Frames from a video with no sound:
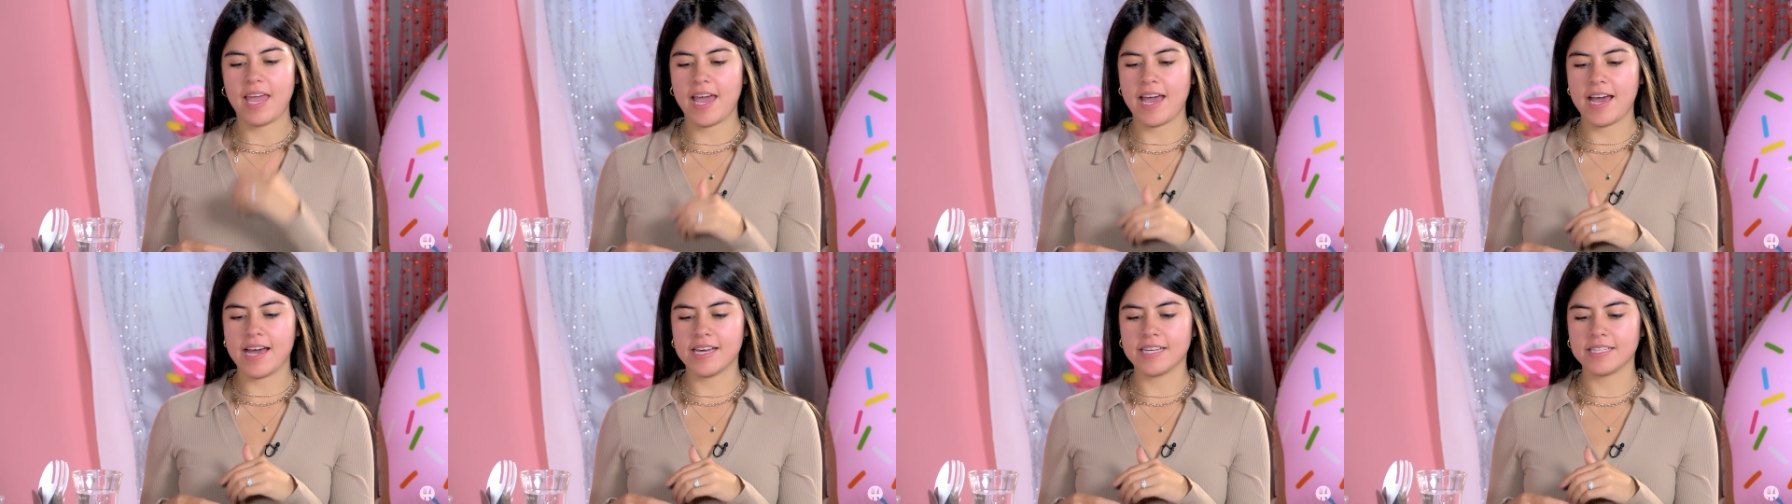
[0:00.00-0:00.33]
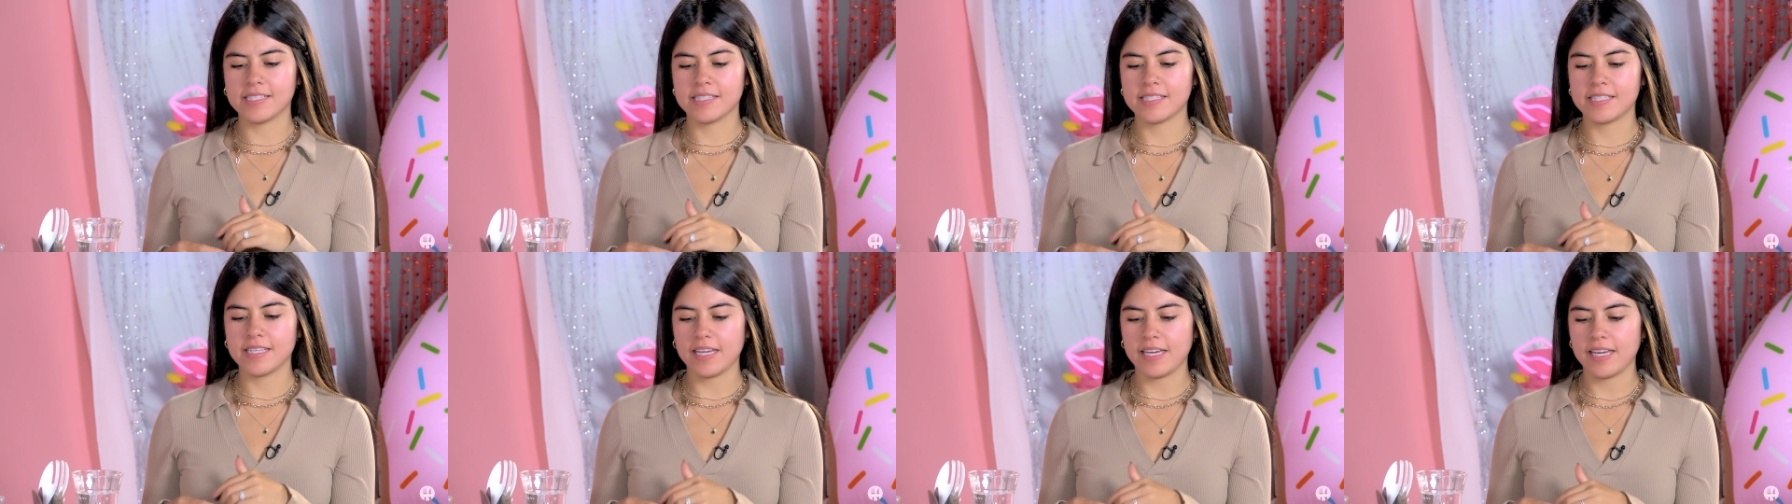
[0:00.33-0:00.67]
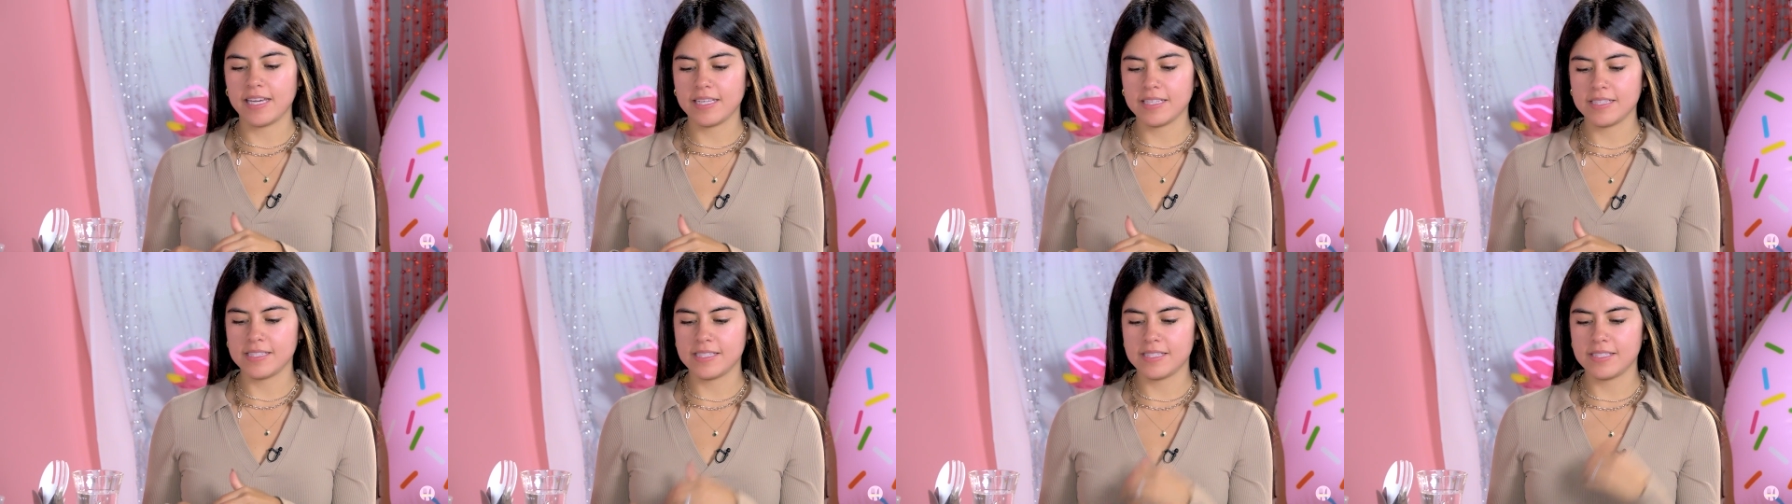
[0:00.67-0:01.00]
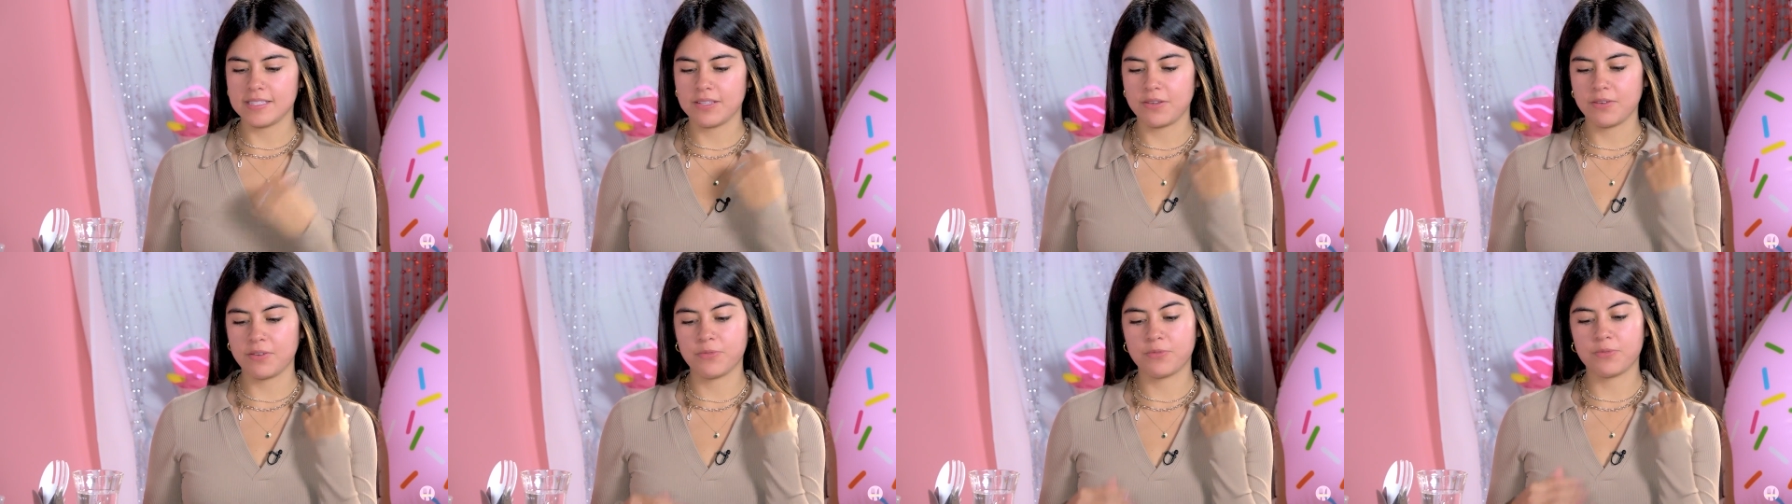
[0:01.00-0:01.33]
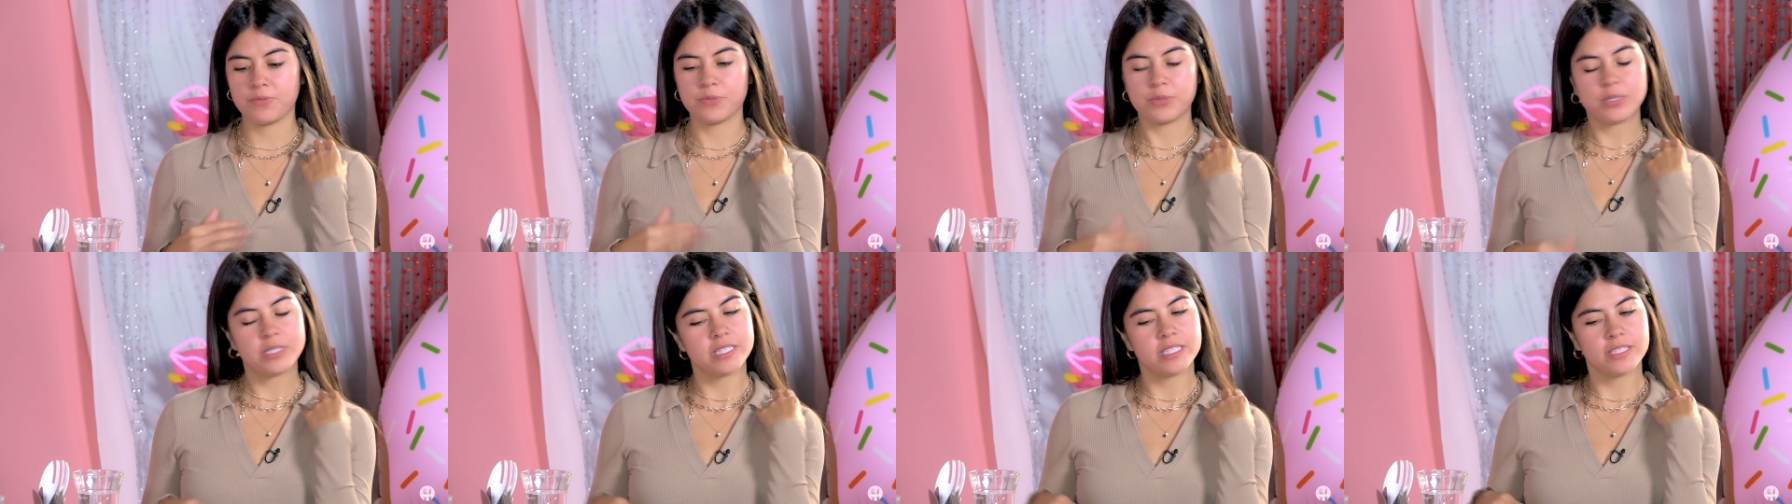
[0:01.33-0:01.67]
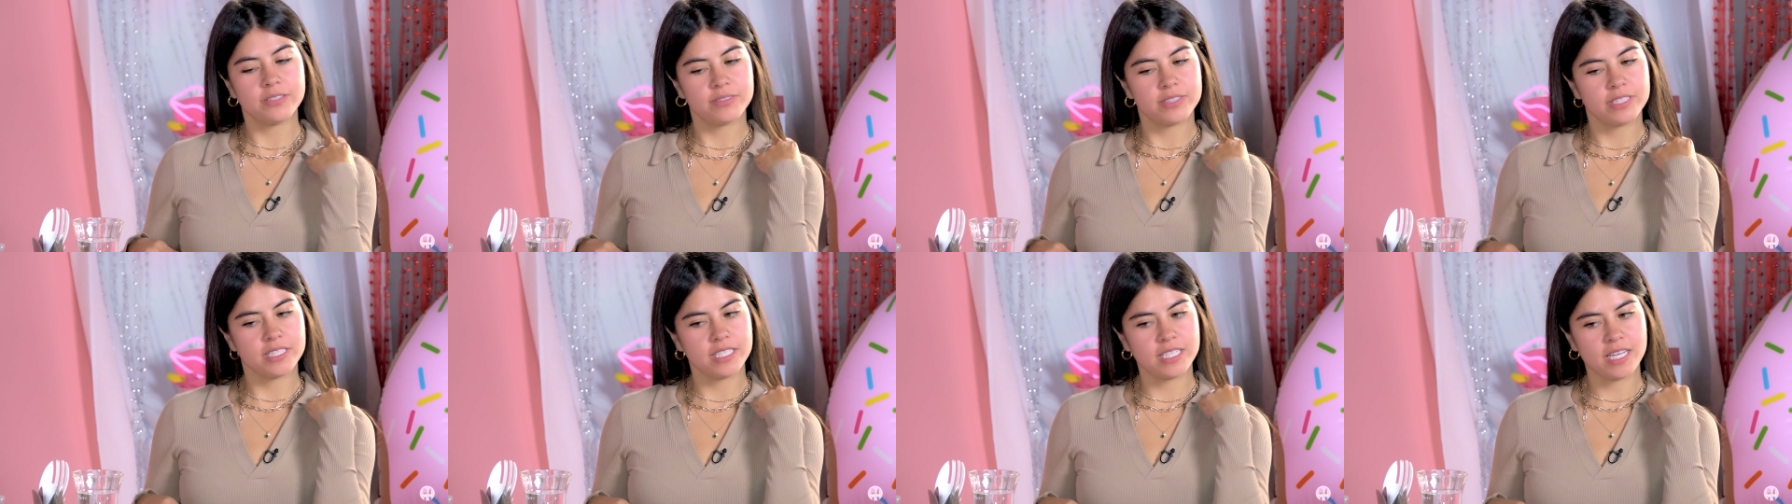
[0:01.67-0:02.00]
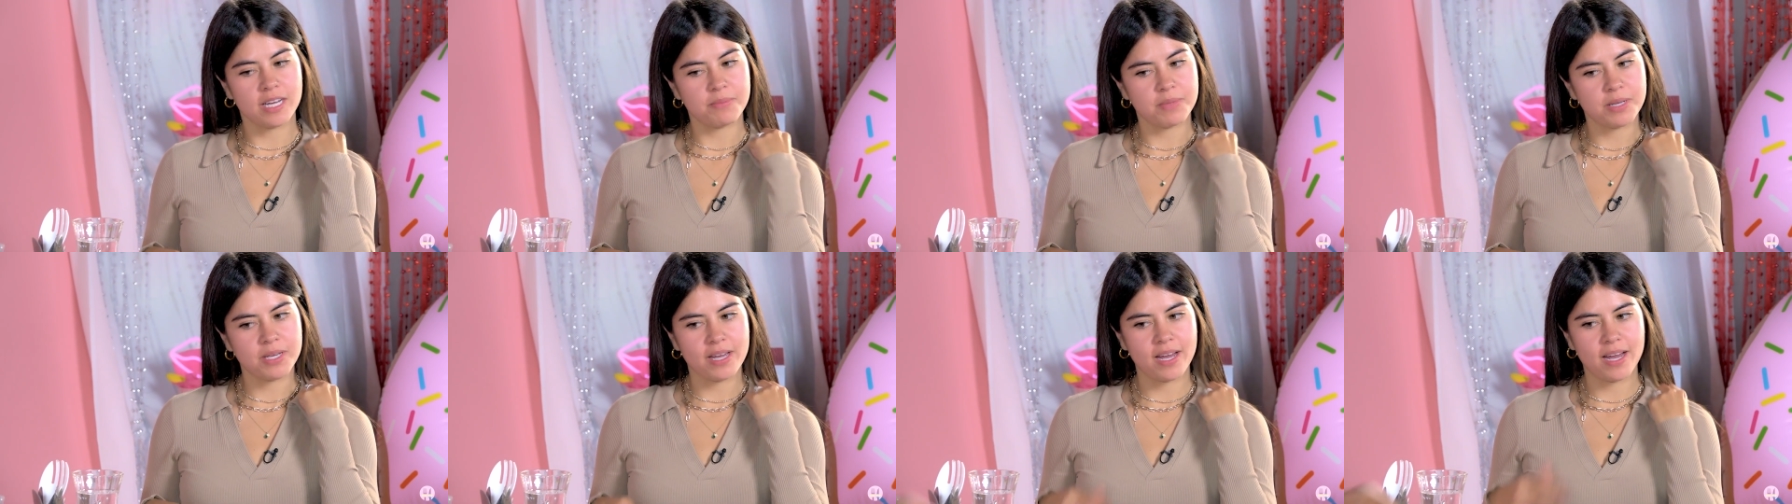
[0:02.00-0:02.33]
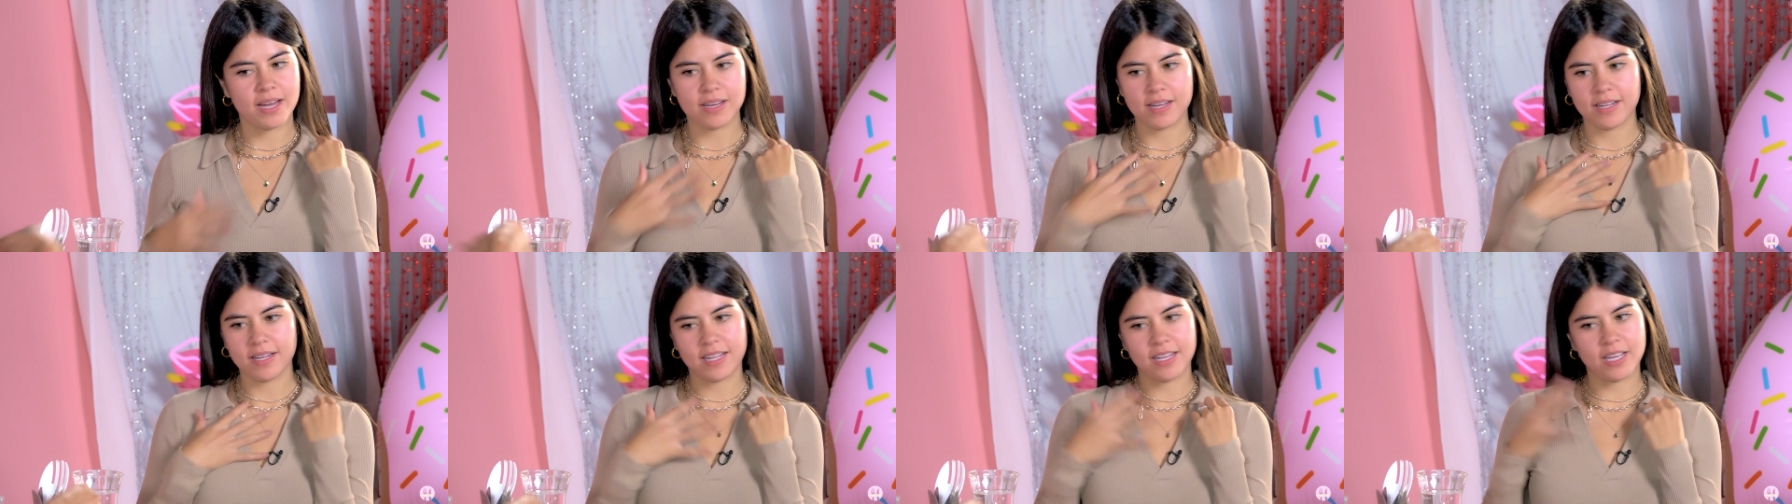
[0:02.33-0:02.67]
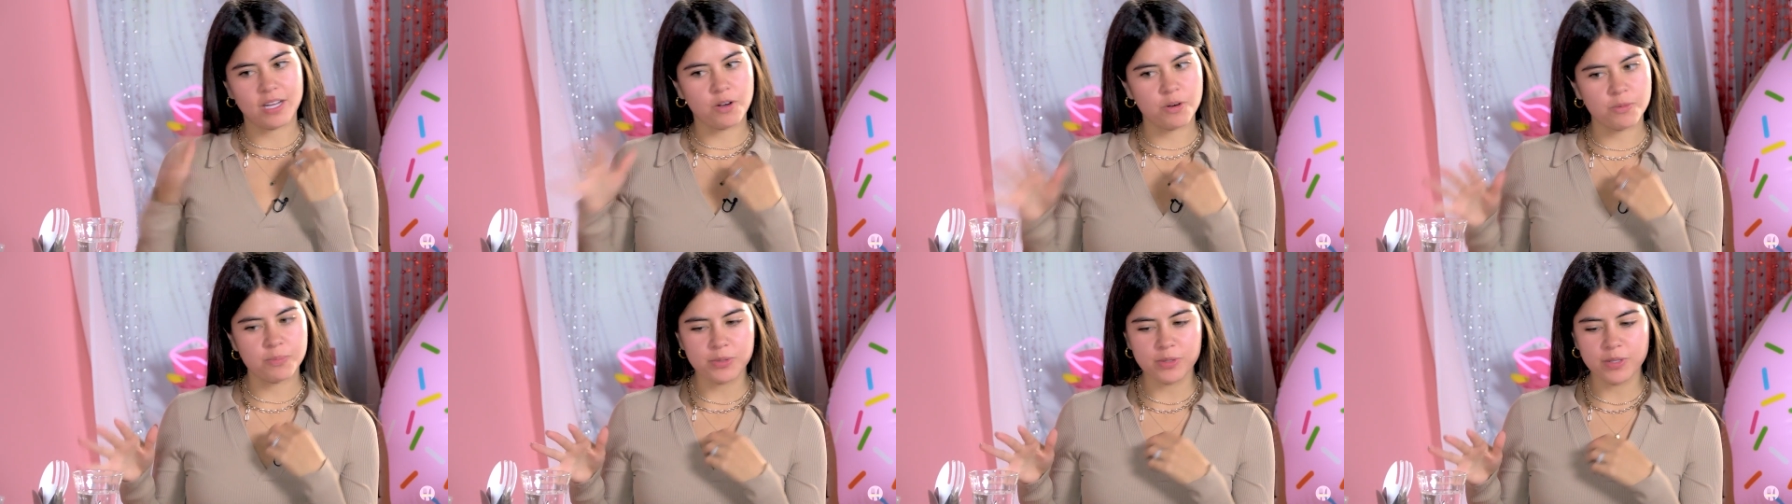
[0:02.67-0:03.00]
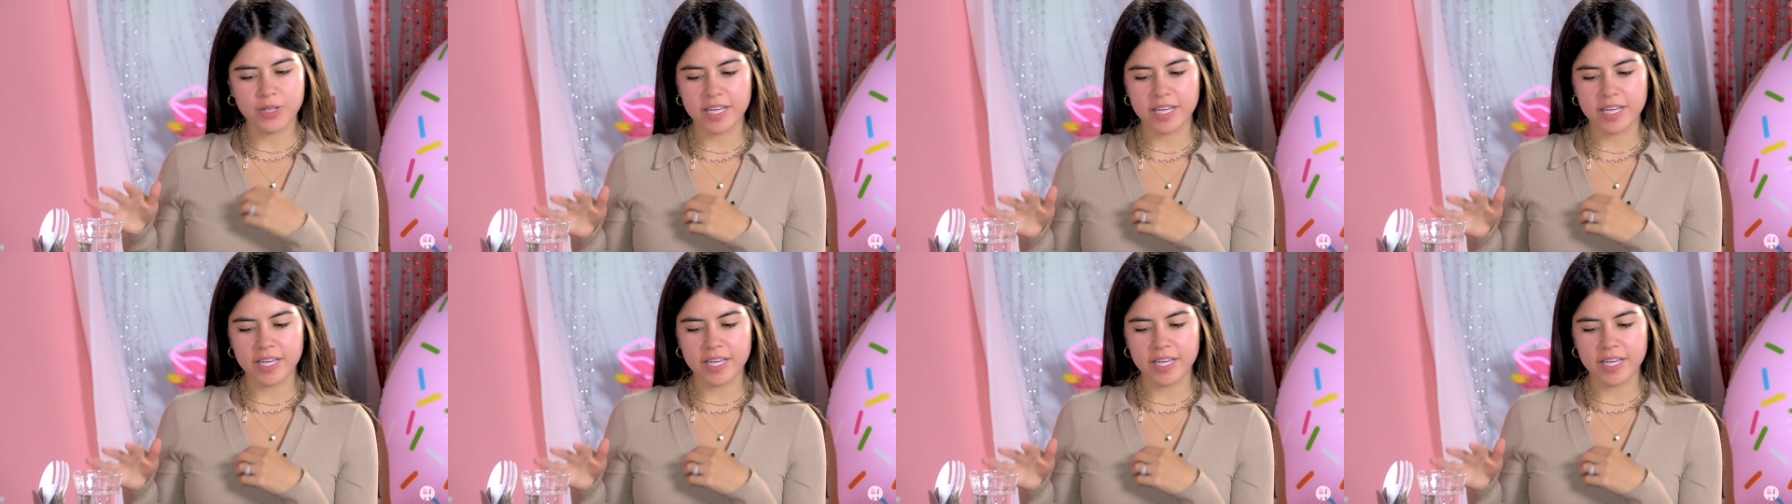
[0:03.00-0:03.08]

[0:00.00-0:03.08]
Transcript: and it's really, really yummy. I hope you